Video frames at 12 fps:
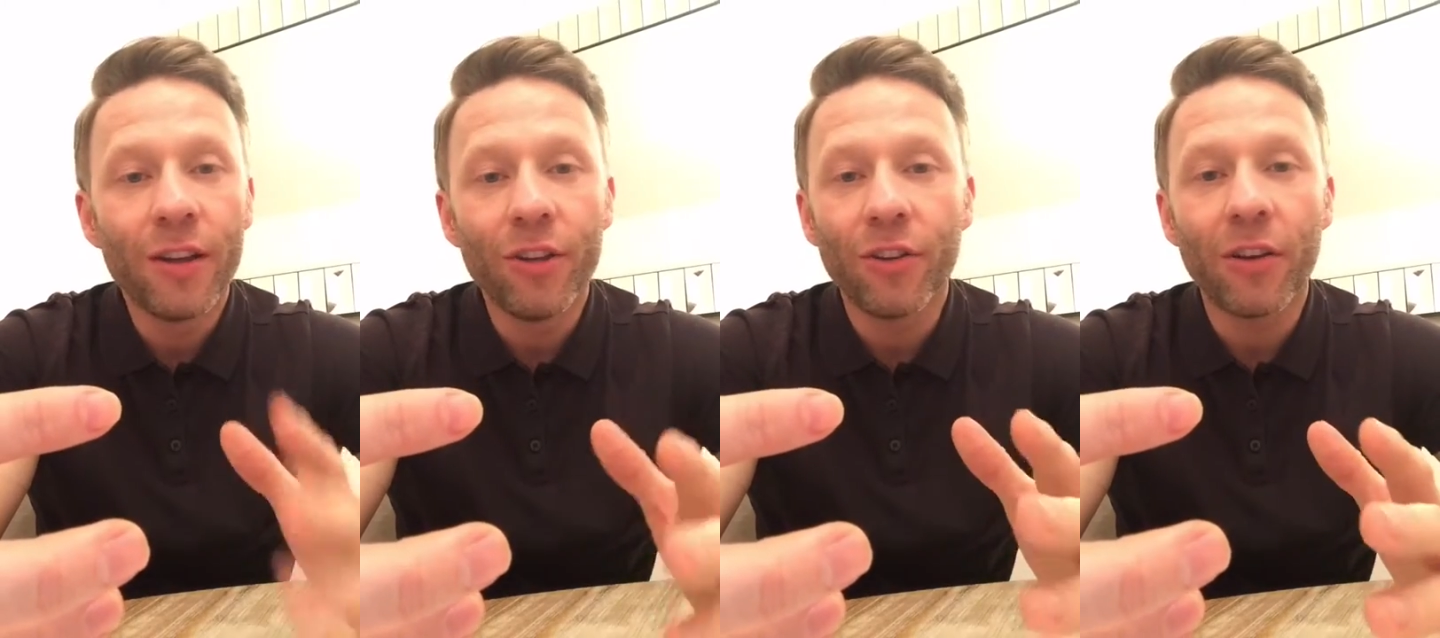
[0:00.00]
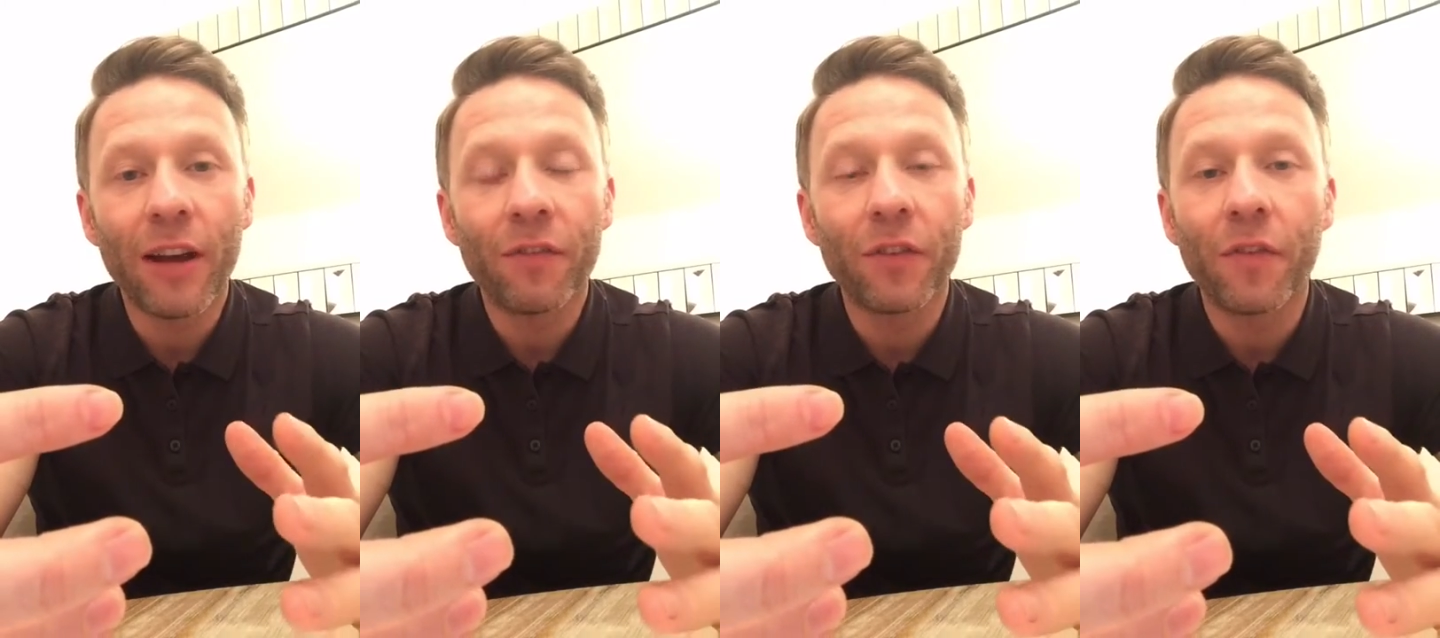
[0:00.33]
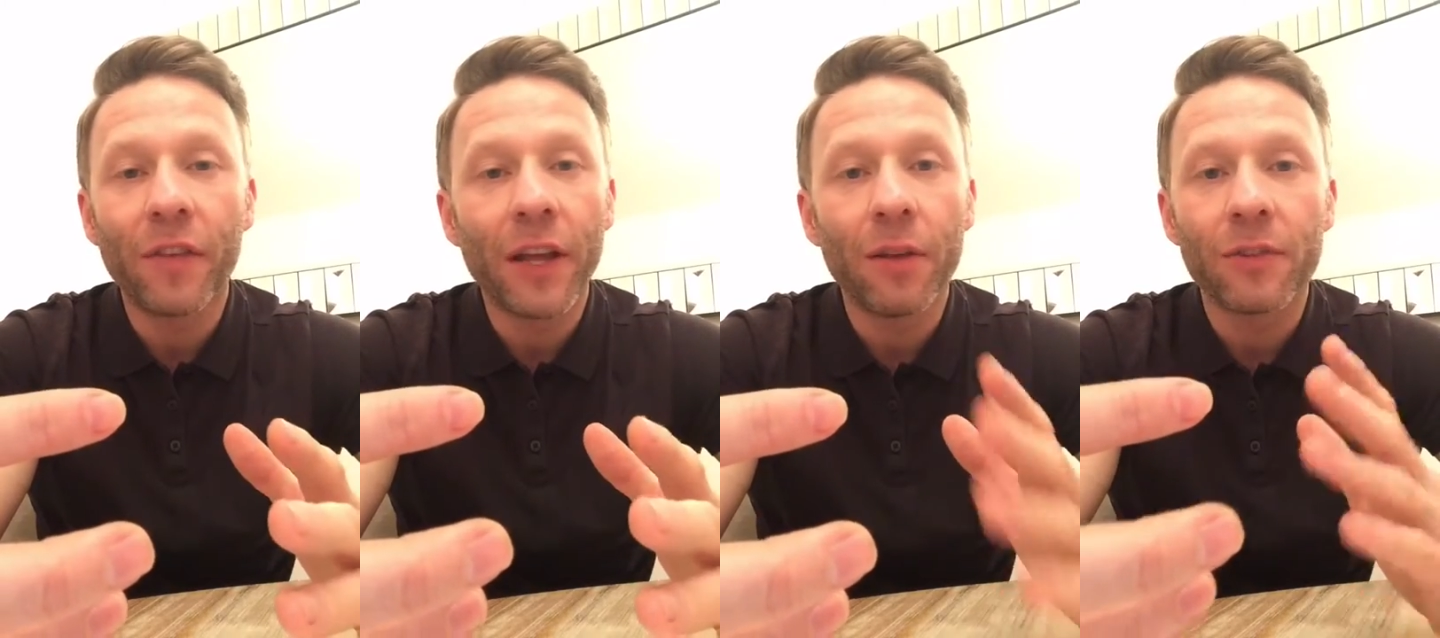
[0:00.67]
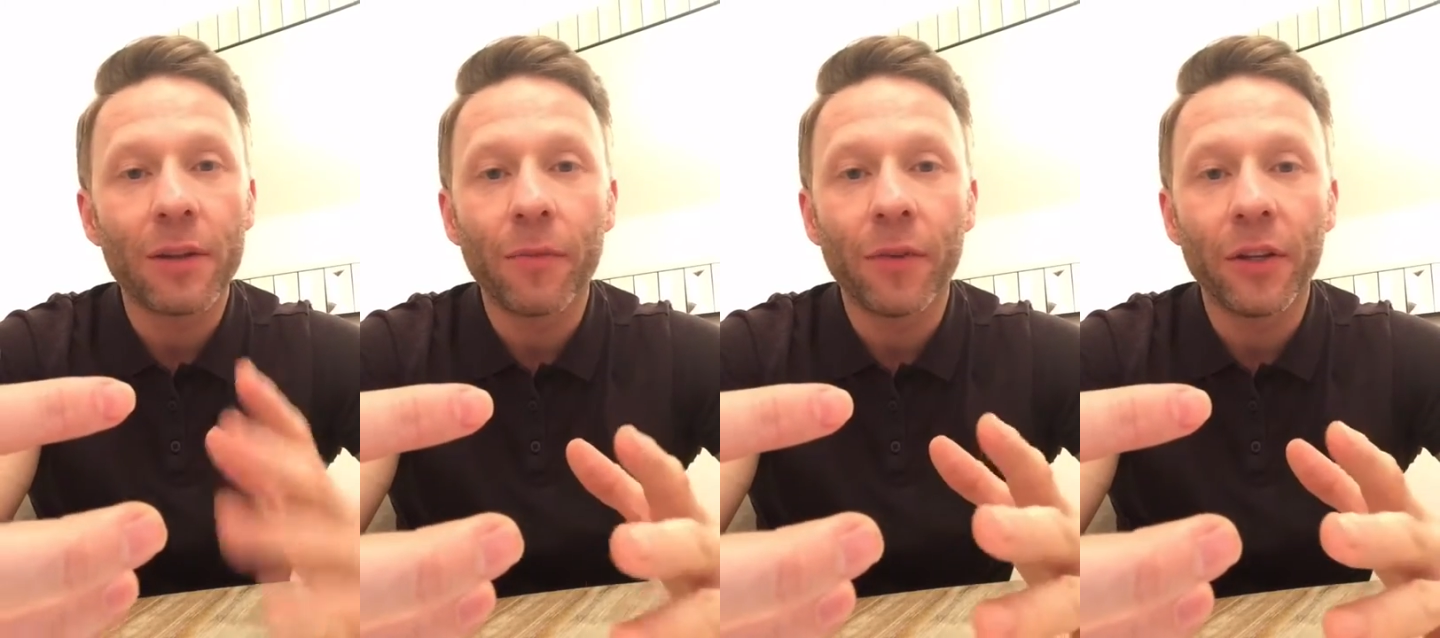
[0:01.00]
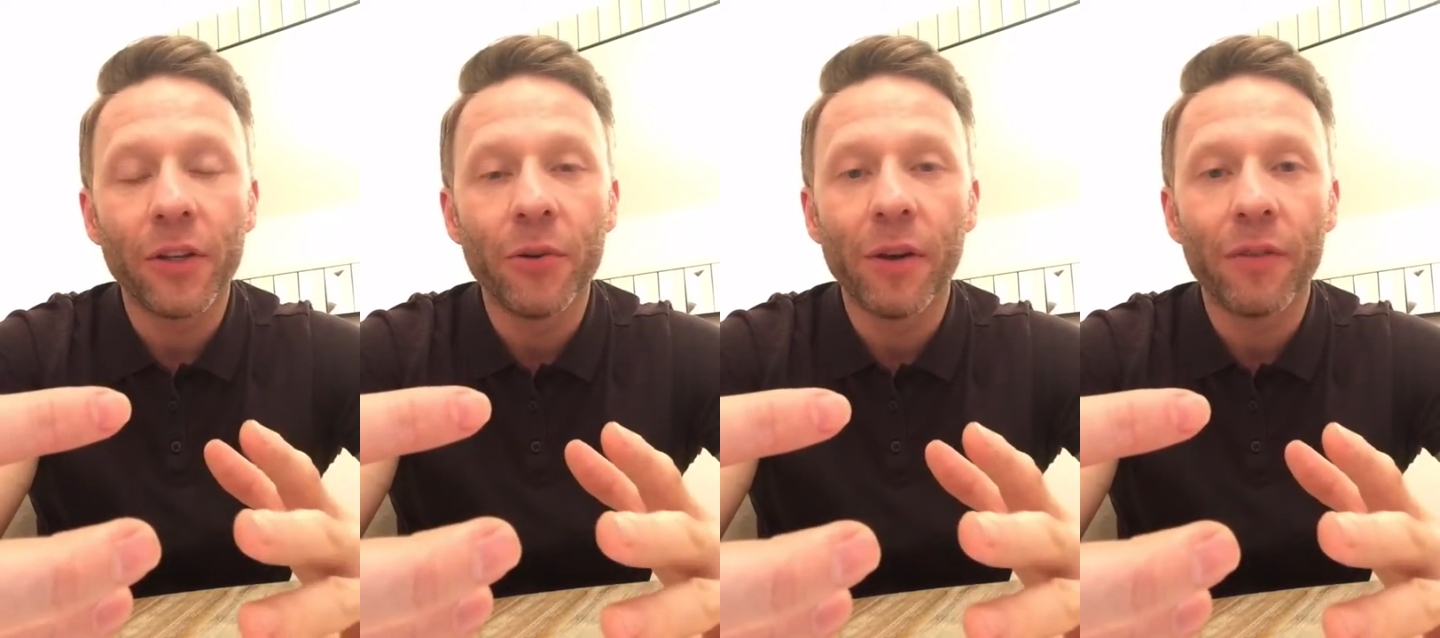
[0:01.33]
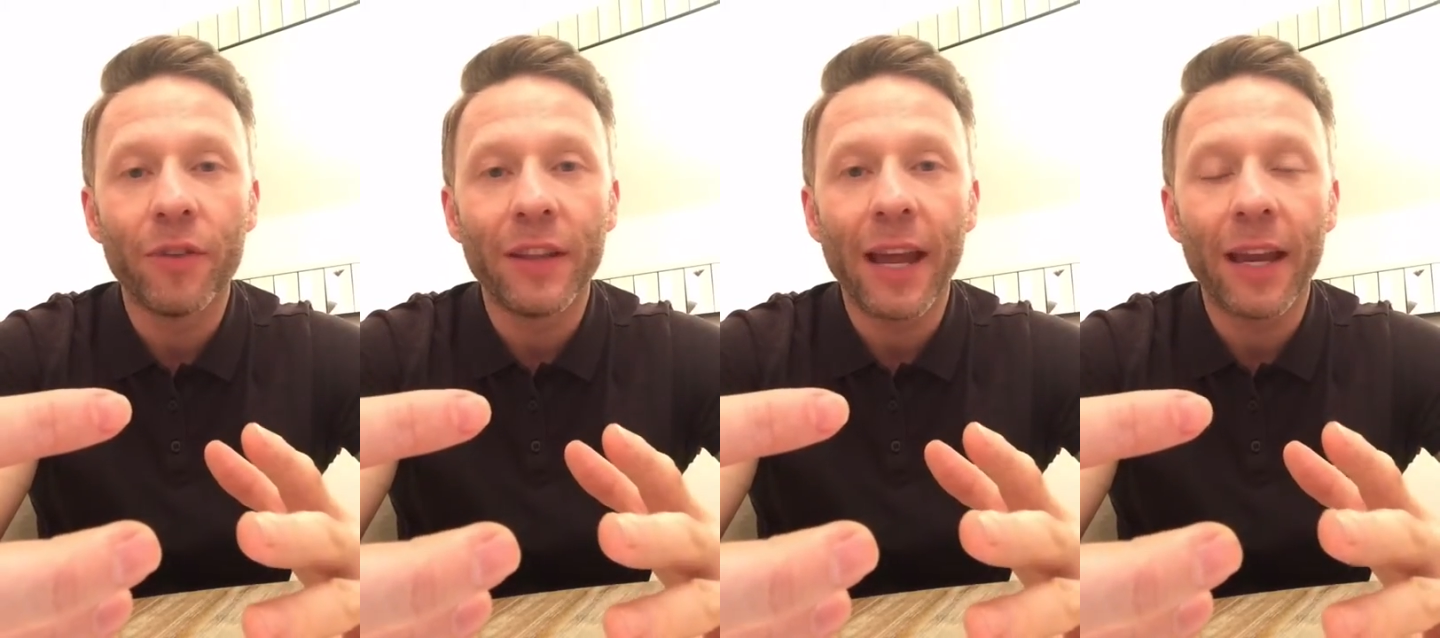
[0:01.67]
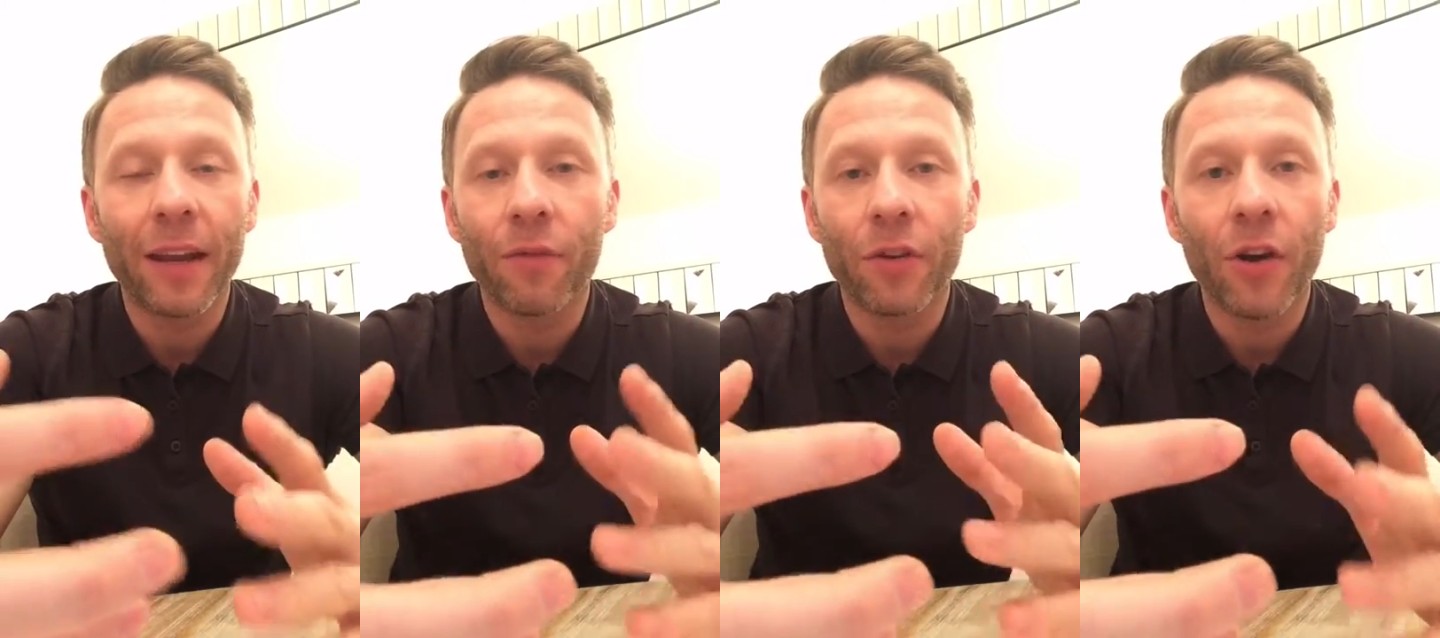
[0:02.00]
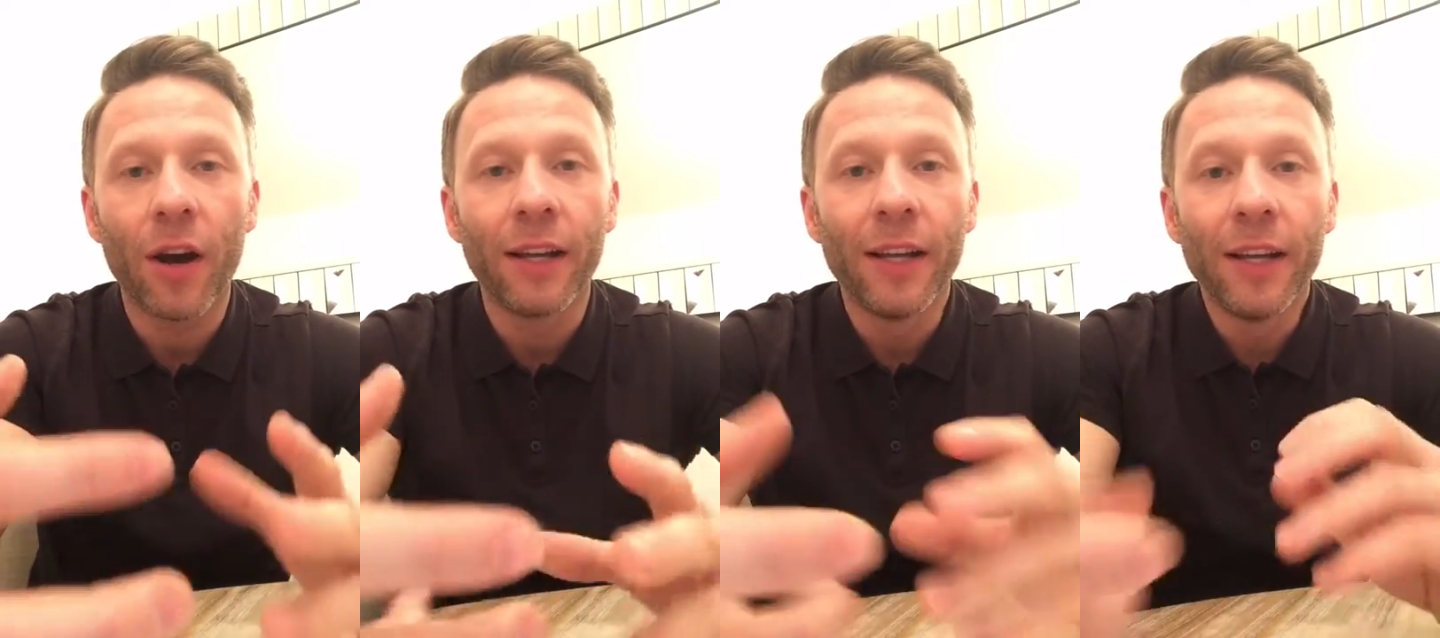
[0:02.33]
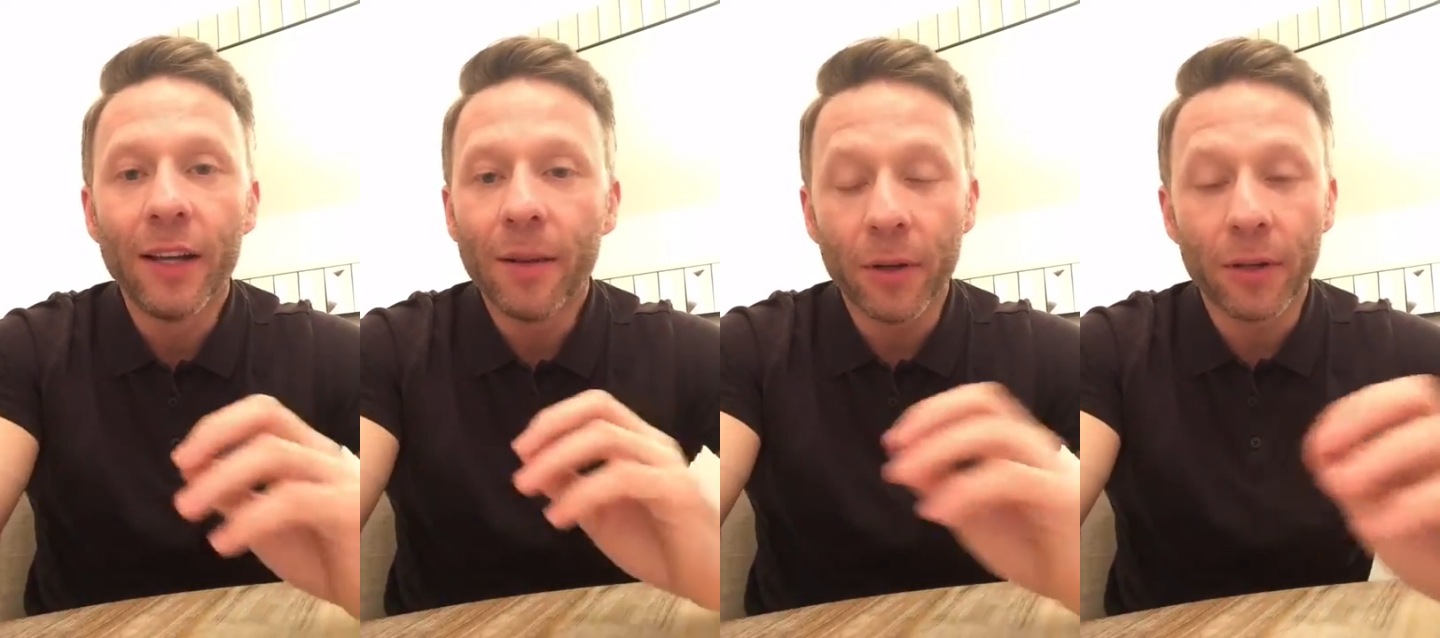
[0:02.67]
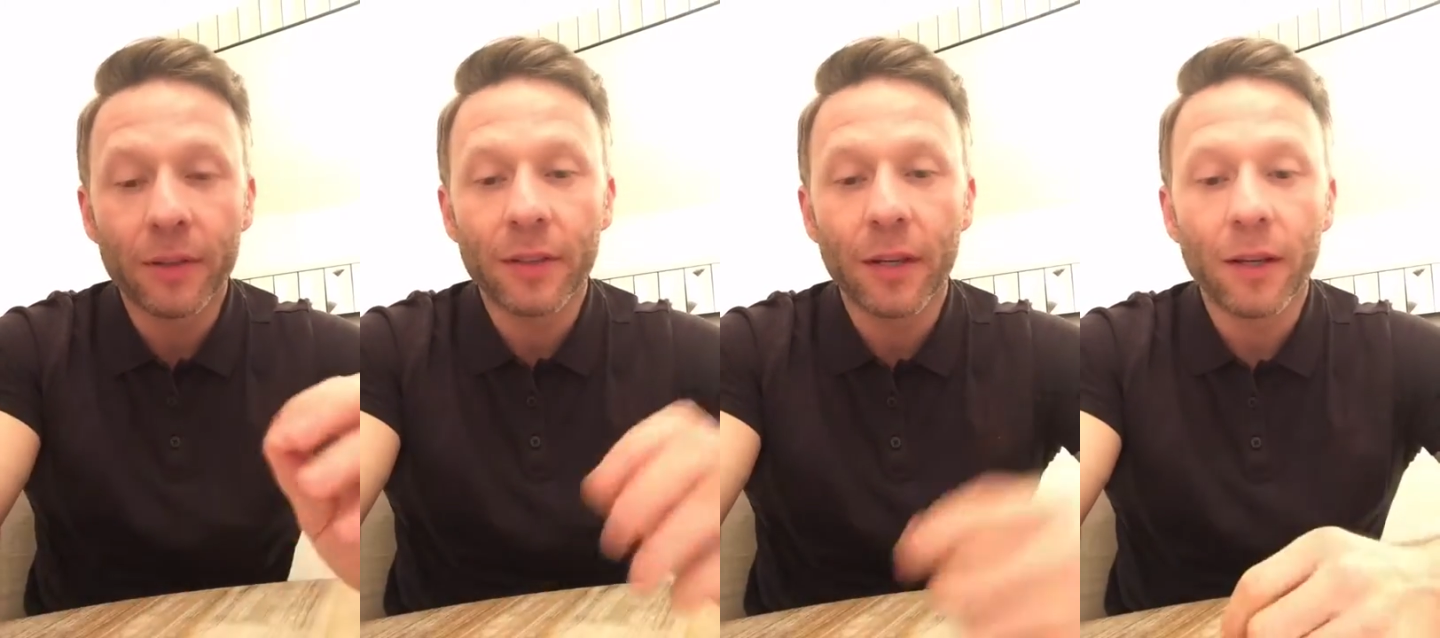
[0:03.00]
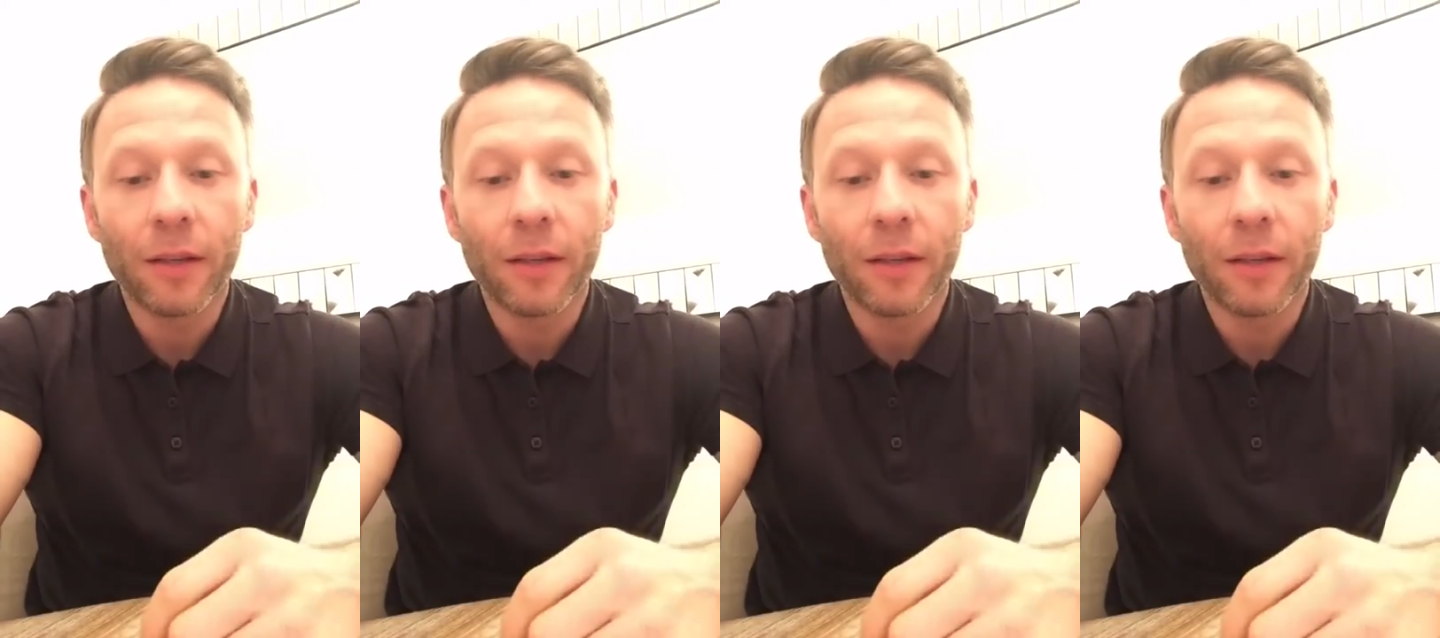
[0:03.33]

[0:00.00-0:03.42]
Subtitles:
You don't have to think of something new every day, every night. But